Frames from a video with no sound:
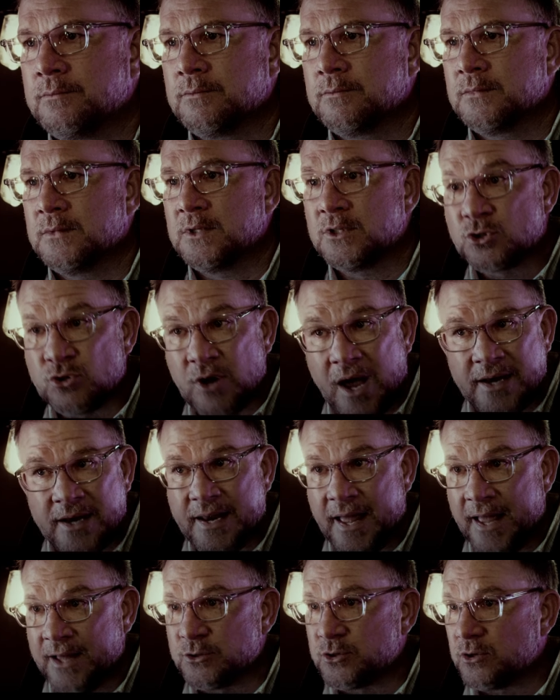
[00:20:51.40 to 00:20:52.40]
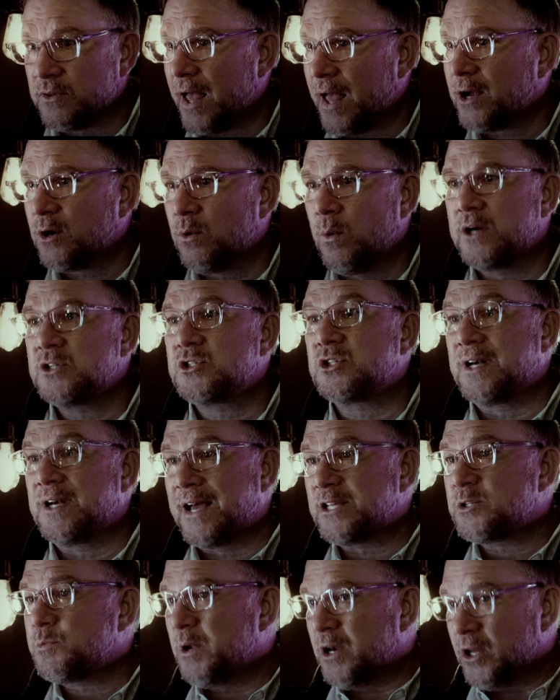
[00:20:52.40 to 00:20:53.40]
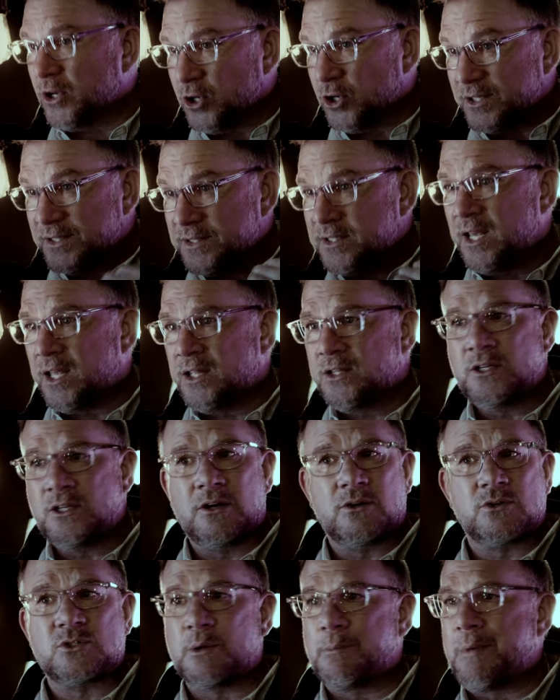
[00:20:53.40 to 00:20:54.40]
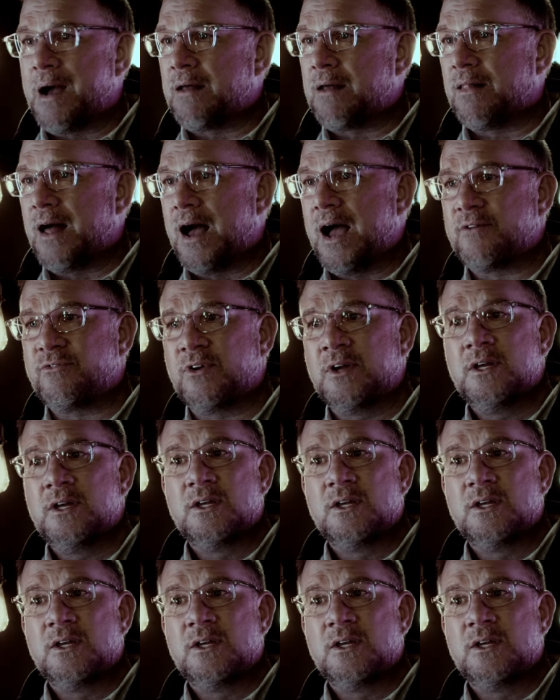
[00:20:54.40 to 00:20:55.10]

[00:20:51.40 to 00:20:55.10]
And in trying to answer that question, I spent a good 10 years of my life